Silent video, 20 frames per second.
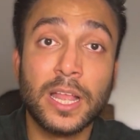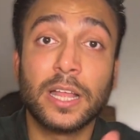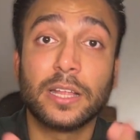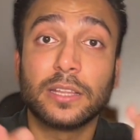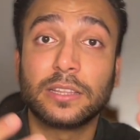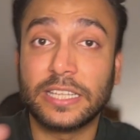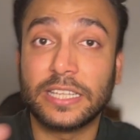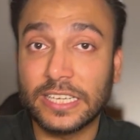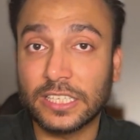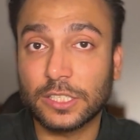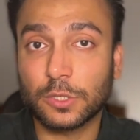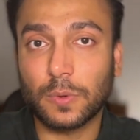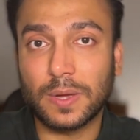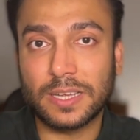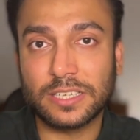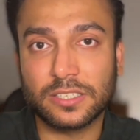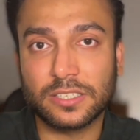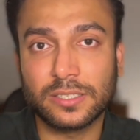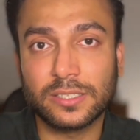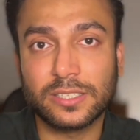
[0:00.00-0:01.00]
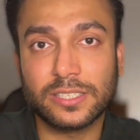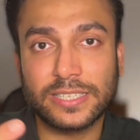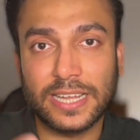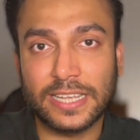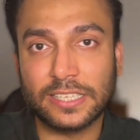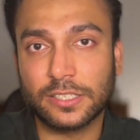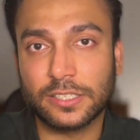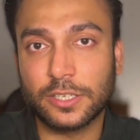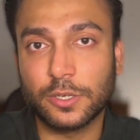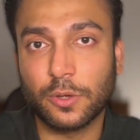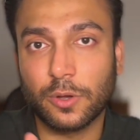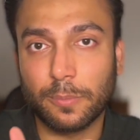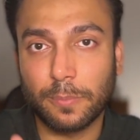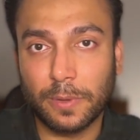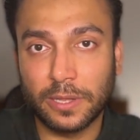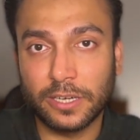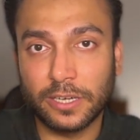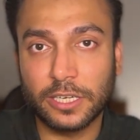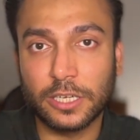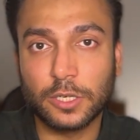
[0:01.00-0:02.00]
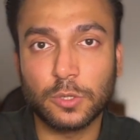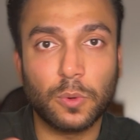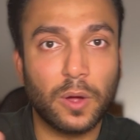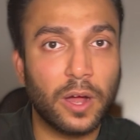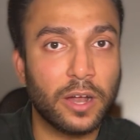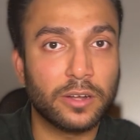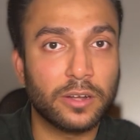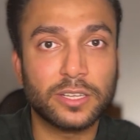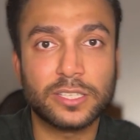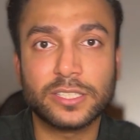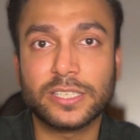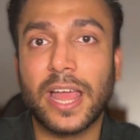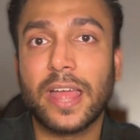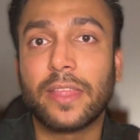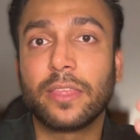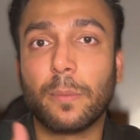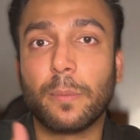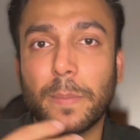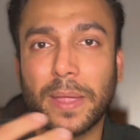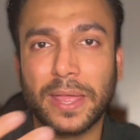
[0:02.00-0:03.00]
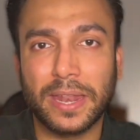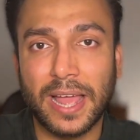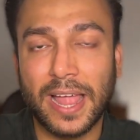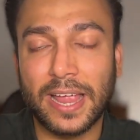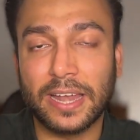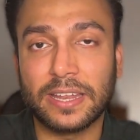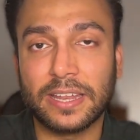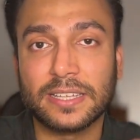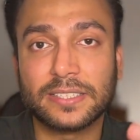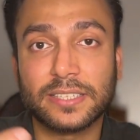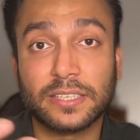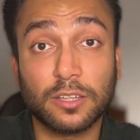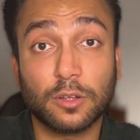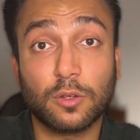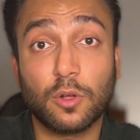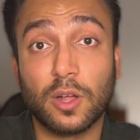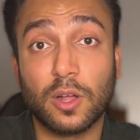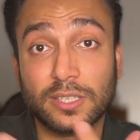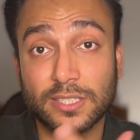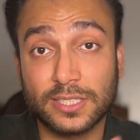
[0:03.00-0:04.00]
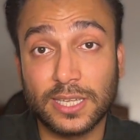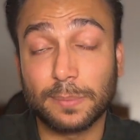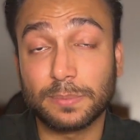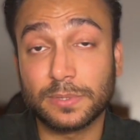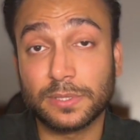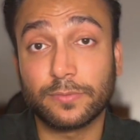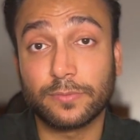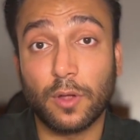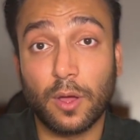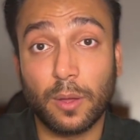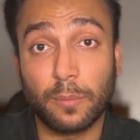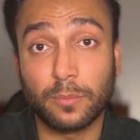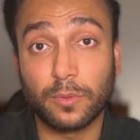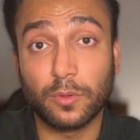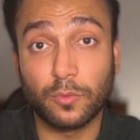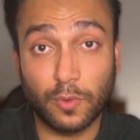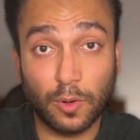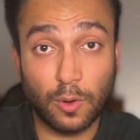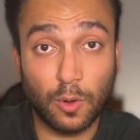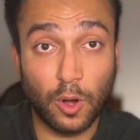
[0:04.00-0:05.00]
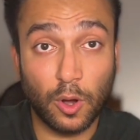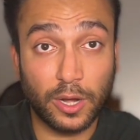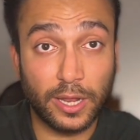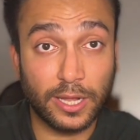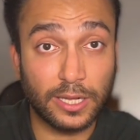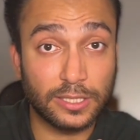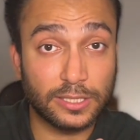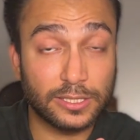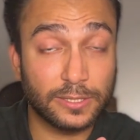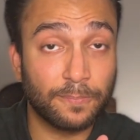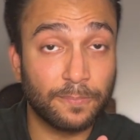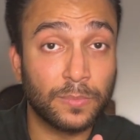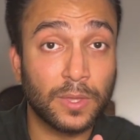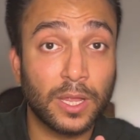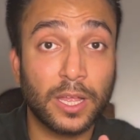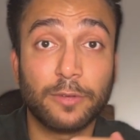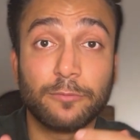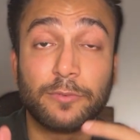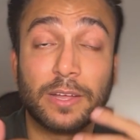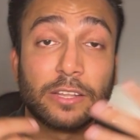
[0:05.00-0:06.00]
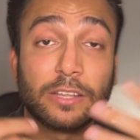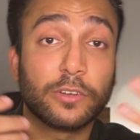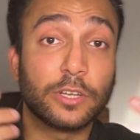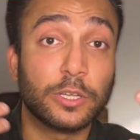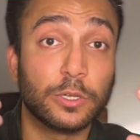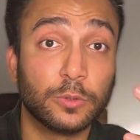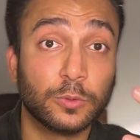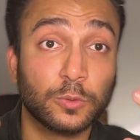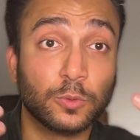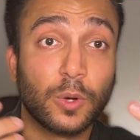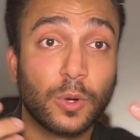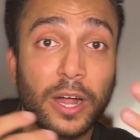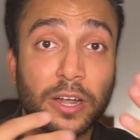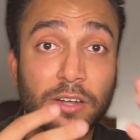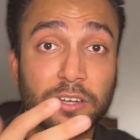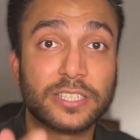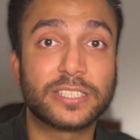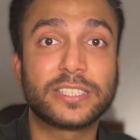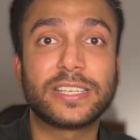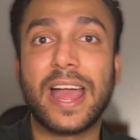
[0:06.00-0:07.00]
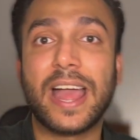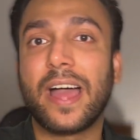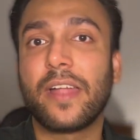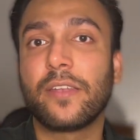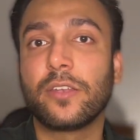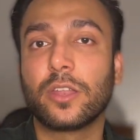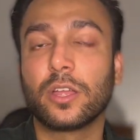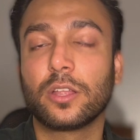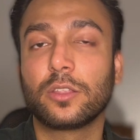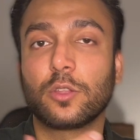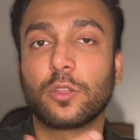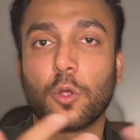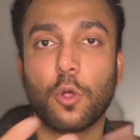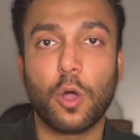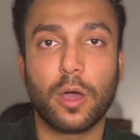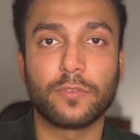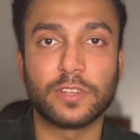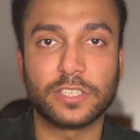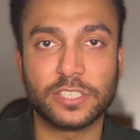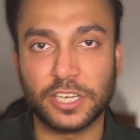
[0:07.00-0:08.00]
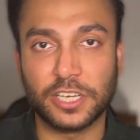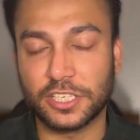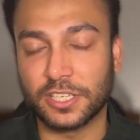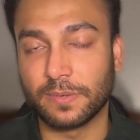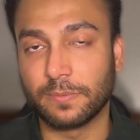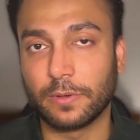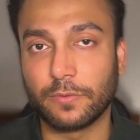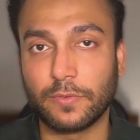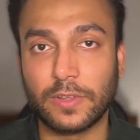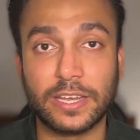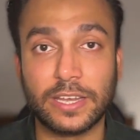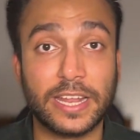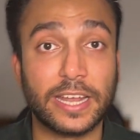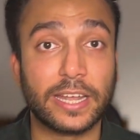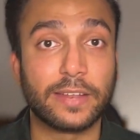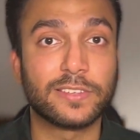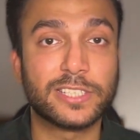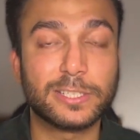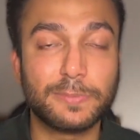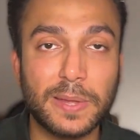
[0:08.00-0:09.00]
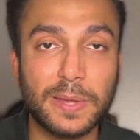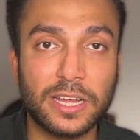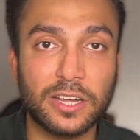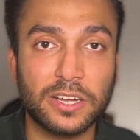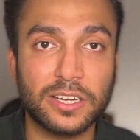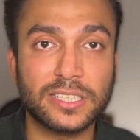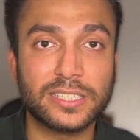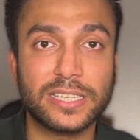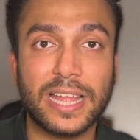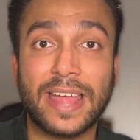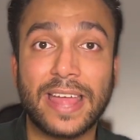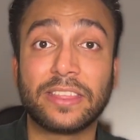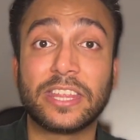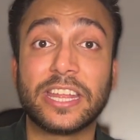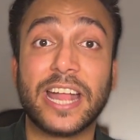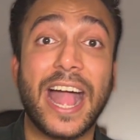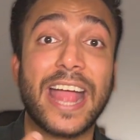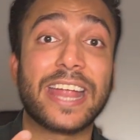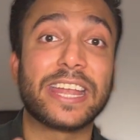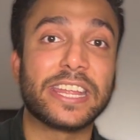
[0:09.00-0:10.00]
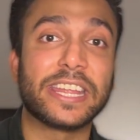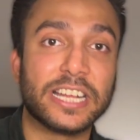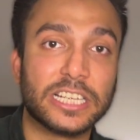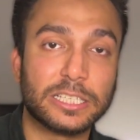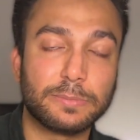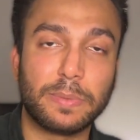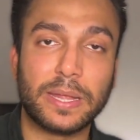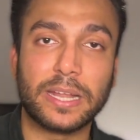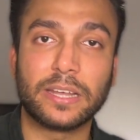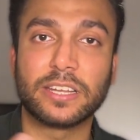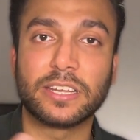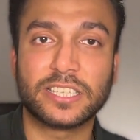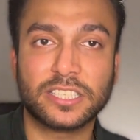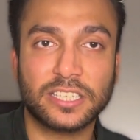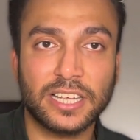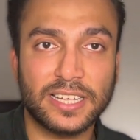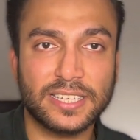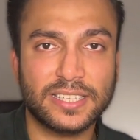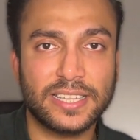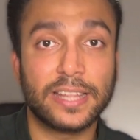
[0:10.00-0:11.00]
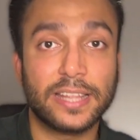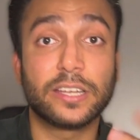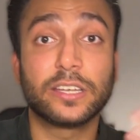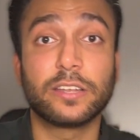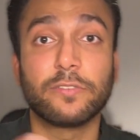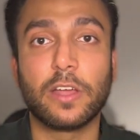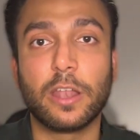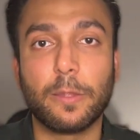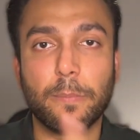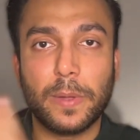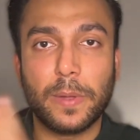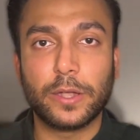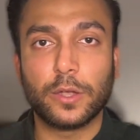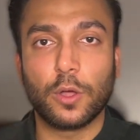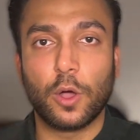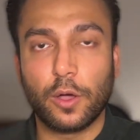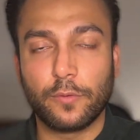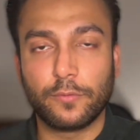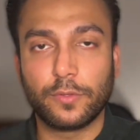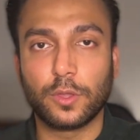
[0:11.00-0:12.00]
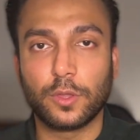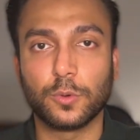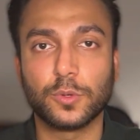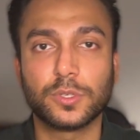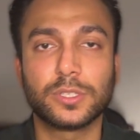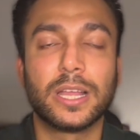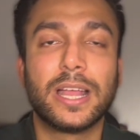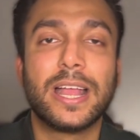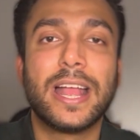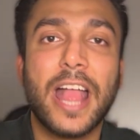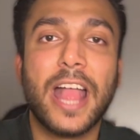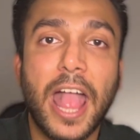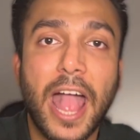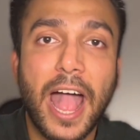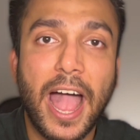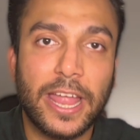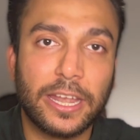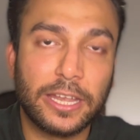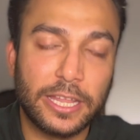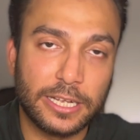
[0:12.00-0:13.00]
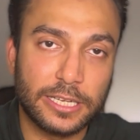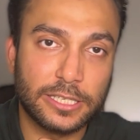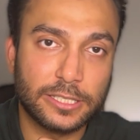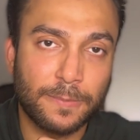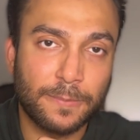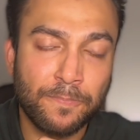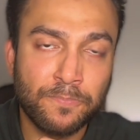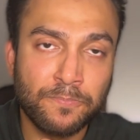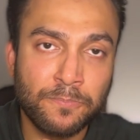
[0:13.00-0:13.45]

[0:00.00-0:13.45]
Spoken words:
These questions test your ability to understand the main ideas and the concepts from the recordings, whether you understand the conversation between native speakers and the ideas being discussed and the development of those ideas.